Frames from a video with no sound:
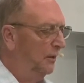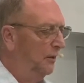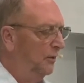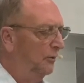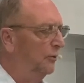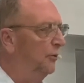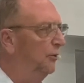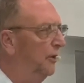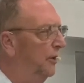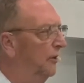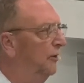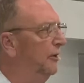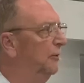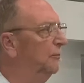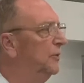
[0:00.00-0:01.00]
Do you
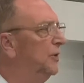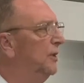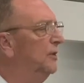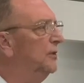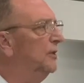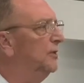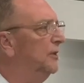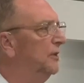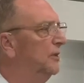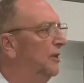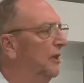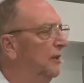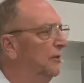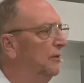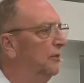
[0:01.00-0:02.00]
hear him, Jesus, he
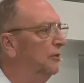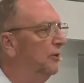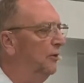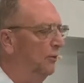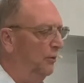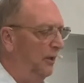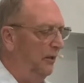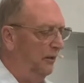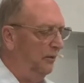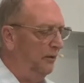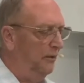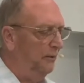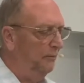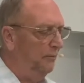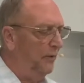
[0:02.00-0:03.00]
said? Do you hear
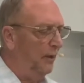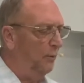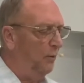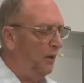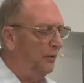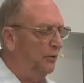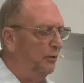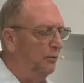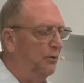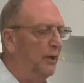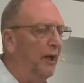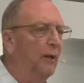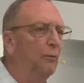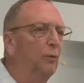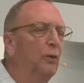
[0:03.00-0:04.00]
him? They want you
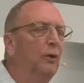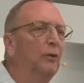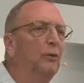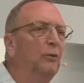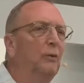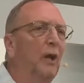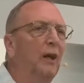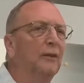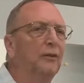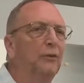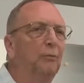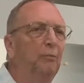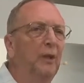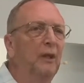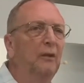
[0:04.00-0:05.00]
dead. Will you not
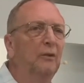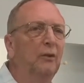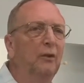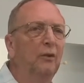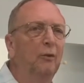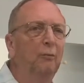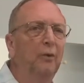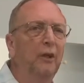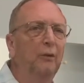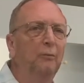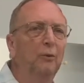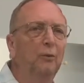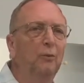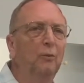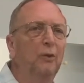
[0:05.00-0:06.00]
speak to your
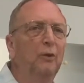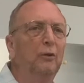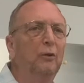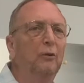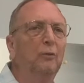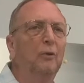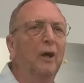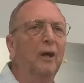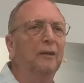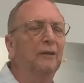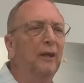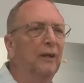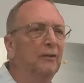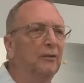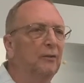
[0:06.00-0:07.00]
people? Will you not
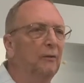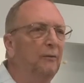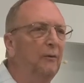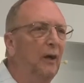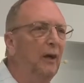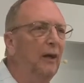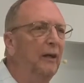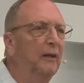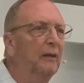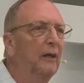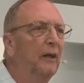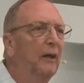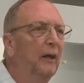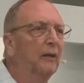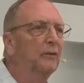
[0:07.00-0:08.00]
testify
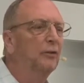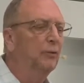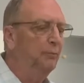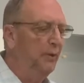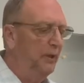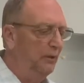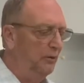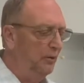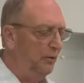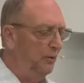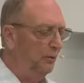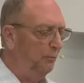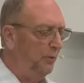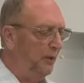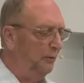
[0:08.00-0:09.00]
and speak to
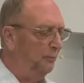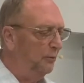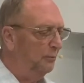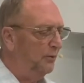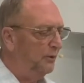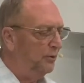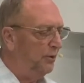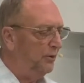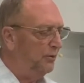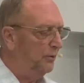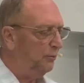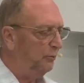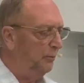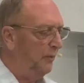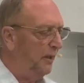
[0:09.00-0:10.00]
your people? But
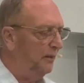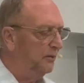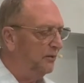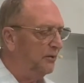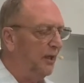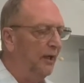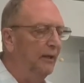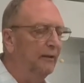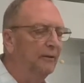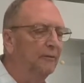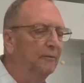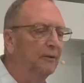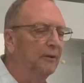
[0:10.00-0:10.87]
Jesus remained silent.